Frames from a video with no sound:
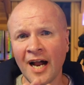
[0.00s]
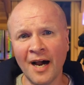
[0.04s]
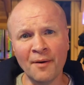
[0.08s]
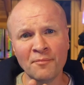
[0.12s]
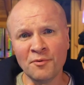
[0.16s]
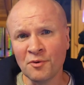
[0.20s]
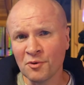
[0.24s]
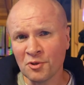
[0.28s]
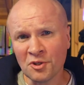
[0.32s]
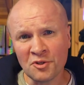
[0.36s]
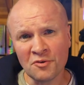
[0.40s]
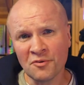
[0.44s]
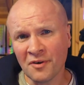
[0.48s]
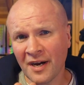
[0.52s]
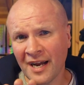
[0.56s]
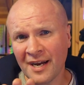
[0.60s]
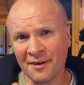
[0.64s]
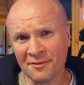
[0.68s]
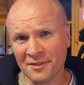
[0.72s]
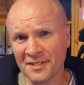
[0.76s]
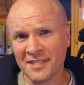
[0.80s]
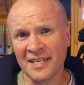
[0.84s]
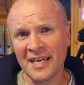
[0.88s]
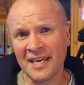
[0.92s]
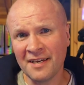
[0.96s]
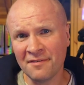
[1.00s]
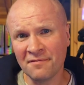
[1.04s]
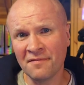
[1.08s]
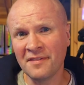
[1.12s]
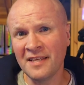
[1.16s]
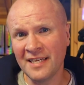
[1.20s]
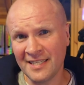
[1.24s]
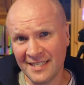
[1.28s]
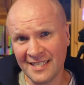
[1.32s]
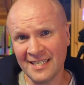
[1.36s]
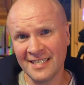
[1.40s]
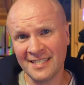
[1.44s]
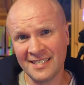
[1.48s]
I'm not sure how safe
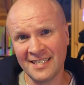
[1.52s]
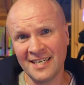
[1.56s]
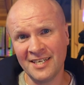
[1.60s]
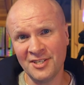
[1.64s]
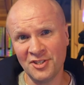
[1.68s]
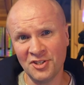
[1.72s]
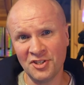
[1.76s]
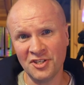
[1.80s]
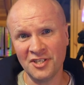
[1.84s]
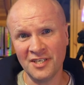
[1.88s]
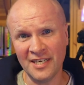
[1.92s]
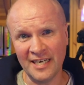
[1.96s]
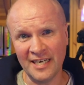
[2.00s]
this extension